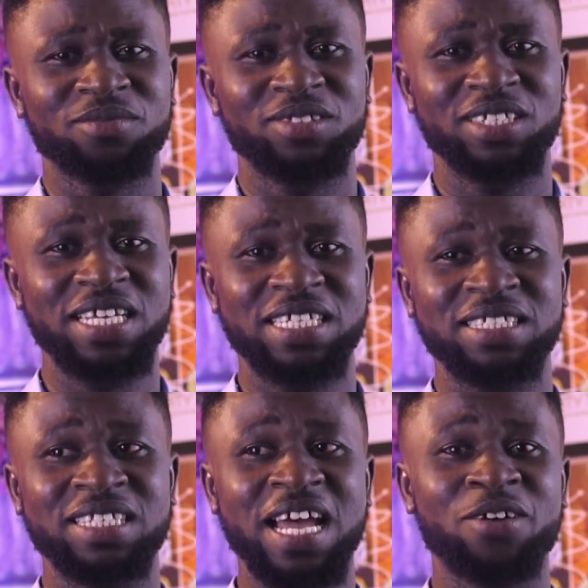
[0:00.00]
You get it.
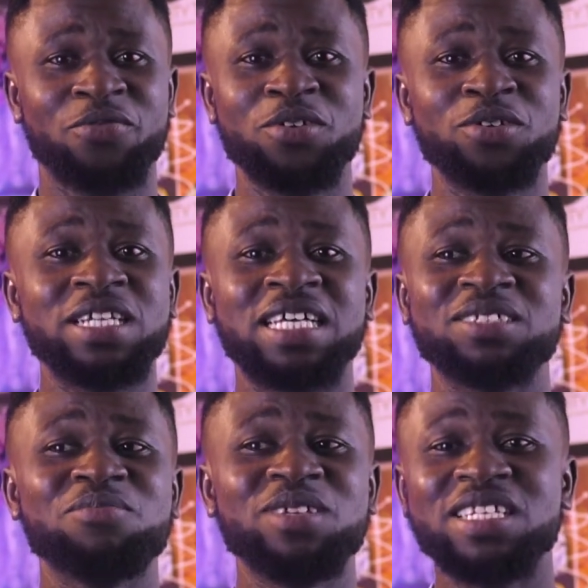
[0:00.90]
I have failed
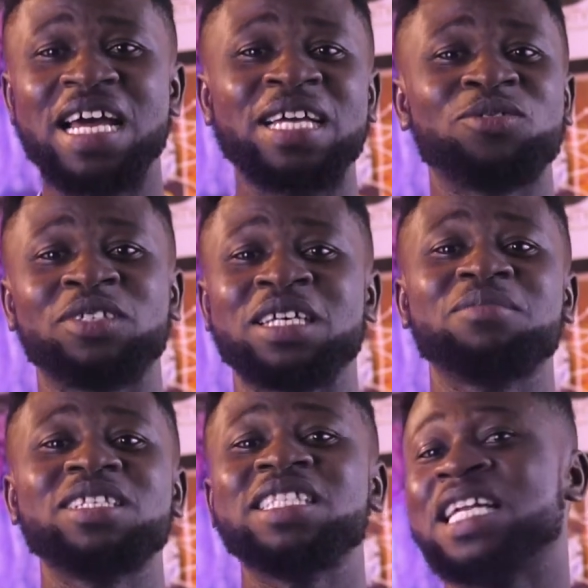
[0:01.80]
doesn't mean that it was
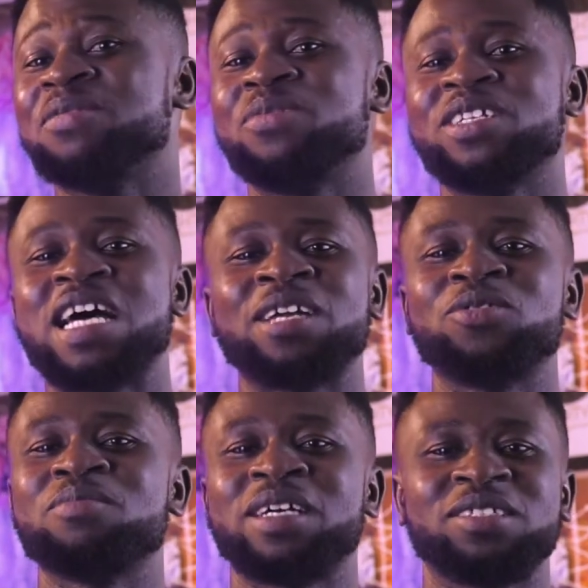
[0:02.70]
something deliberate that I
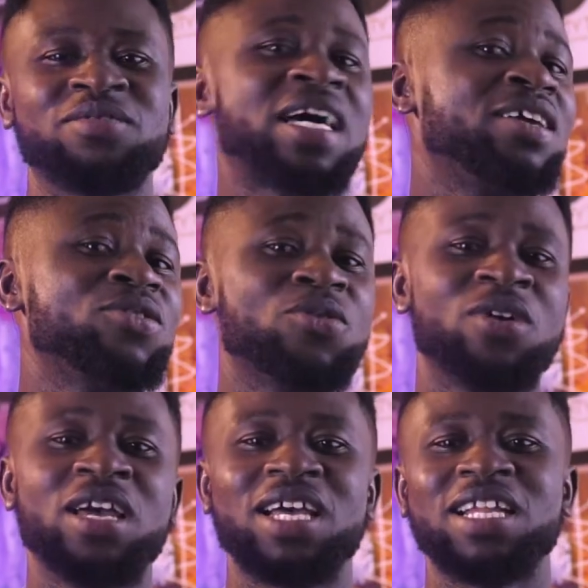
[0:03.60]
told myself that you
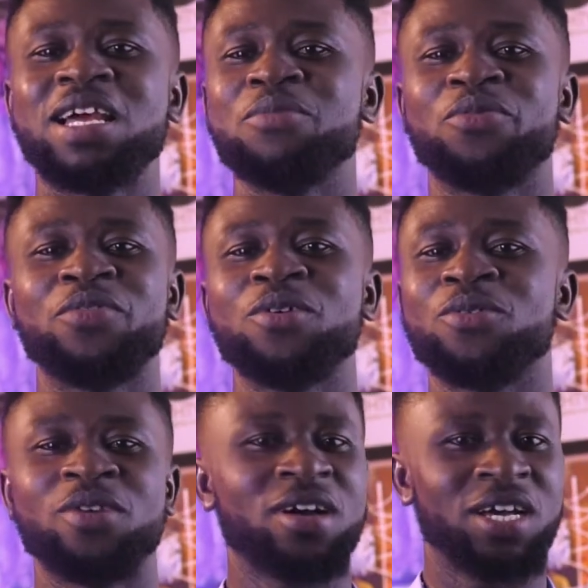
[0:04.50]
let me fail.
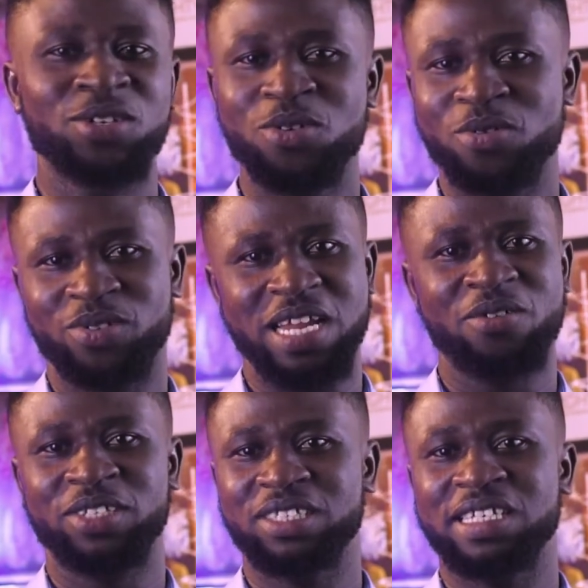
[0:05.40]
No, that
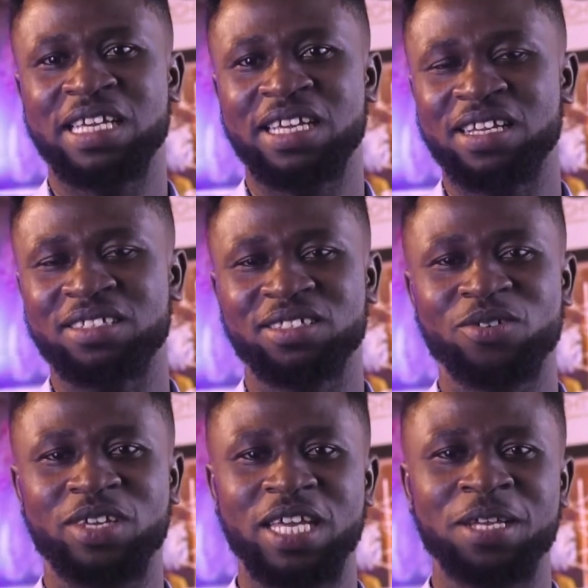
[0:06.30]
wasn't the case.
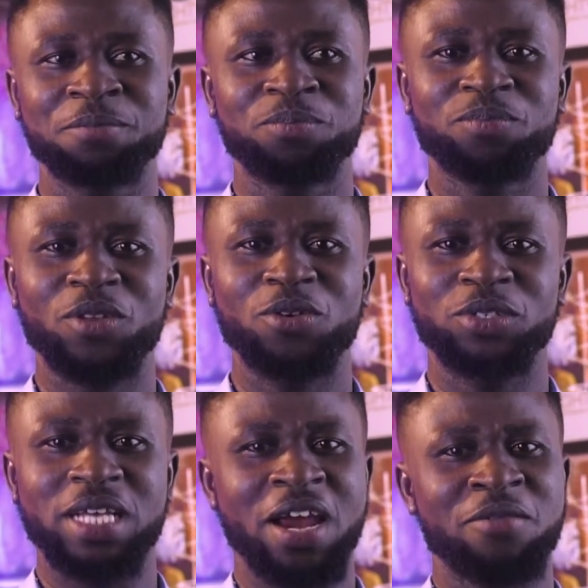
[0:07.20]
Okay.
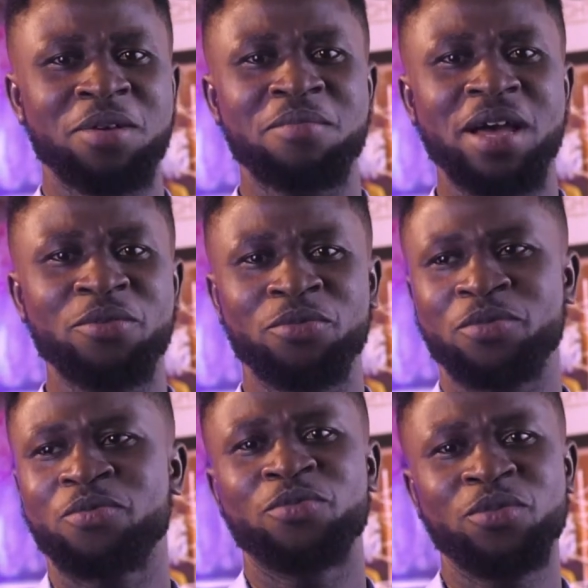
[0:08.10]
Because I remember
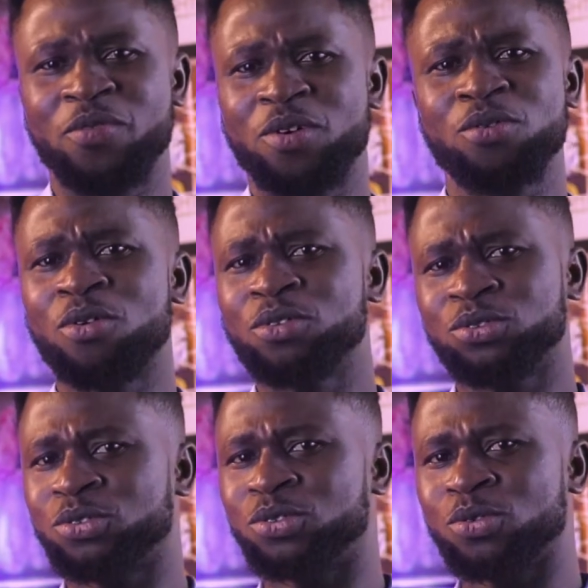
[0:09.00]
we've all gone
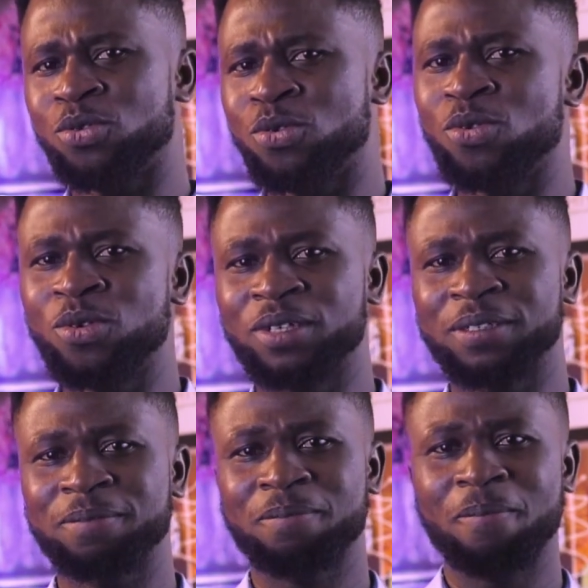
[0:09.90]
to school
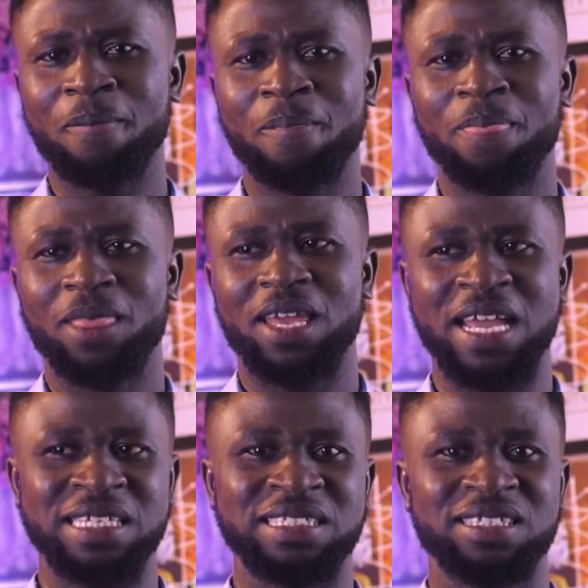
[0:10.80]

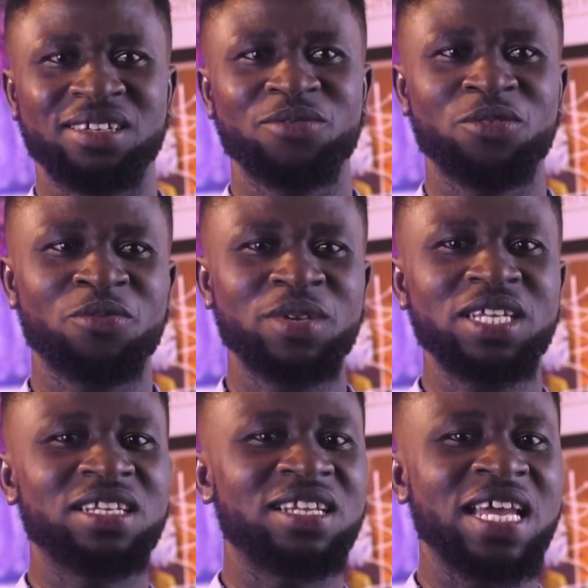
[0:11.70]
and we've been
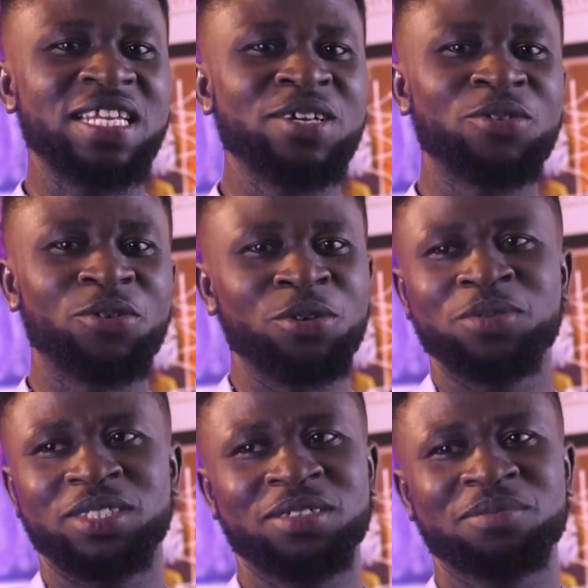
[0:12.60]
in learning groups.